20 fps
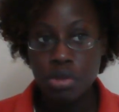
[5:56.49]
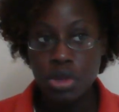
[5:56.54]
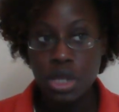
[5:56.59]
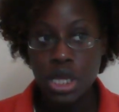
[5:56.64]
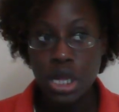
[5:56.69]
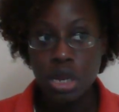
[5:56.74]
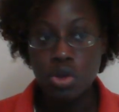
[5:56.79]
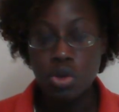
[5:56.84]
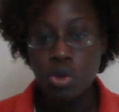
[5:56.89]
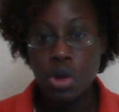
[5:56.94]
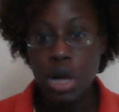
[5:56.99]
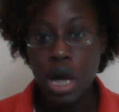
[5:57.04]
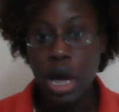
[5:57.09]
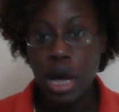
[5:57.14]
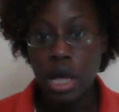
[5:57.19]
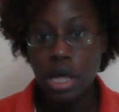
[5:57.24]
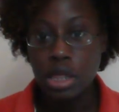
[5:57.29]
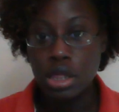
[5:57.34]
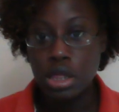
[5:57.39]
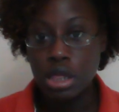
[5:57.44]
telling you
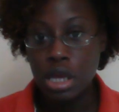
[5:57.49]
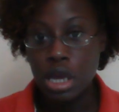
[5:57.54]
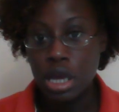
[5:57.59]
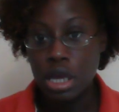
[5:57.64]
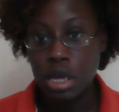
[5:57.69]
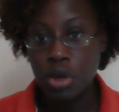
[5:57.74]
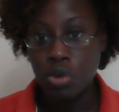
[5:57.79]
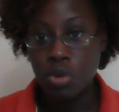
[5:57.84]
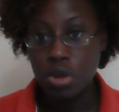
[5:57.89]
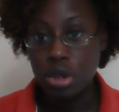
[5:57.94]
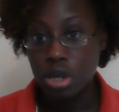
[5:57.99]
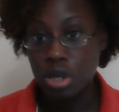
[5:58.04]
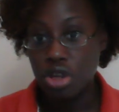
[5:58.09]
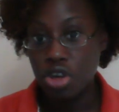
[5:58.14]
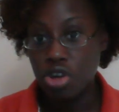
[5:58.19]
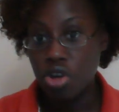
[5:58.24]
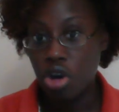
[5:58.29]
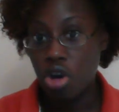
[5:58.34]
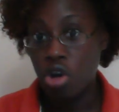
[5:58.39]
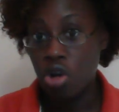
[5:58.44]
guys that it was a
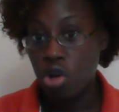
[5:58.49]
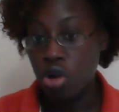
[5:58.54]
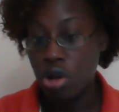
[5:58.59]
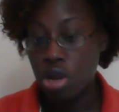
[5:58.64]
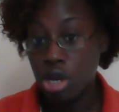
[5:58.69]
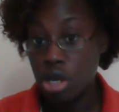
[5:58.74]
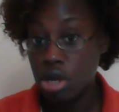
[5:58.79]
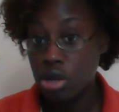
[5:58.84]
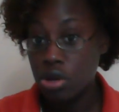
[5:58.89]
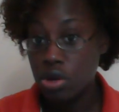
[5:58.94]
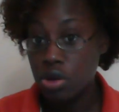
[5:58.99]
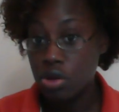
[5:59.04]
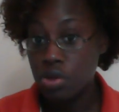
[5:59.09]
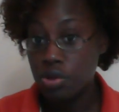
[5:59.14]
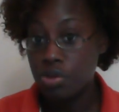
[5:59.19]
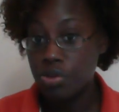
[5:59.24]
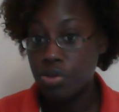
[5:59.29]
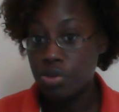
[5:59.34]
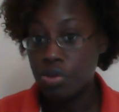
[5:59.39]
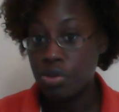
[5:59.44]
year earlier
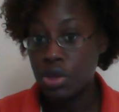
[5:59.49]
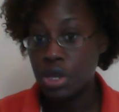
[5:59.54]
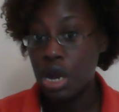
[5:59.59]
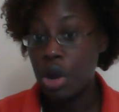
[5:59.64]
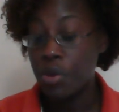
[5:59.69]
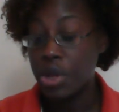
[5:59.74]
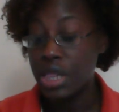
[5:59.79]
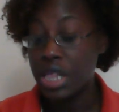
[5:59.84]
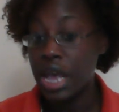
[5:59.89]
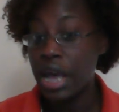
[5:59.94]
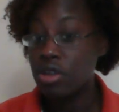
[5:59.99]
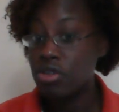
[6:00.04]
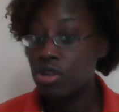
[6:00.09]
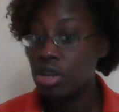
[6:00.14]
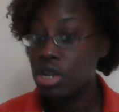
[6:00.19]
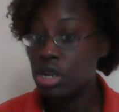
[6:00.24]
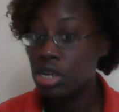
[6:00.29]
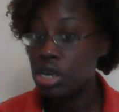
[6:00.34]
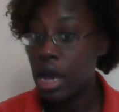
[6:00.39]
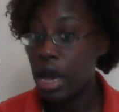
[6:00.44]
than I was
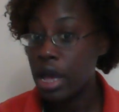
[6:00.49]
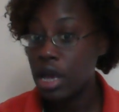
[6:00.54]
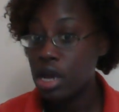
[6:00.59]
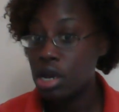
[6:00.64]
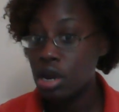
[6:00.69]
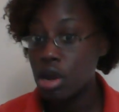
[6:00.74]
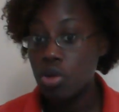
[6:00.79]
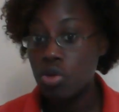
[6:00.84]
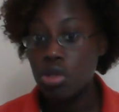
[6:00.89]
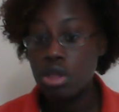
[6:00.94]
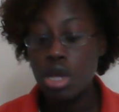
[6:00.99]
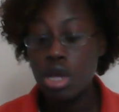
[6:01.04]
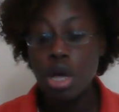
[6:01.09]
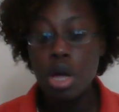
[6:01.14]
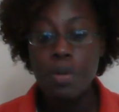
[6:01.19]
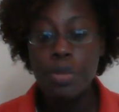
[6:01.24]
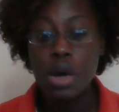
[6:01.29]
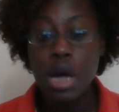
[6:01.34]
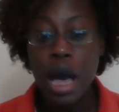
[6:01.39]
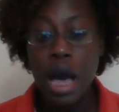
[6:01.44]
actually diagnosed,
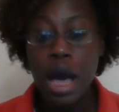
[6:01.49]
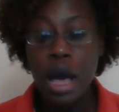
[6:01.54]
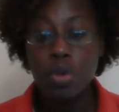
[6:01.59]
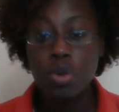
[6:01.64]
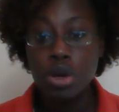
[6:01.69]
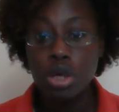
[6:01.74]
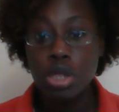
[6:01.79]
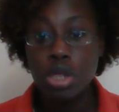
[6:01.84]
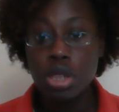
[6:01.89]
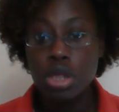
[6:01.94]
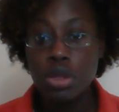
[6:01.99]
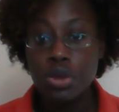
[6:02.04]
but I was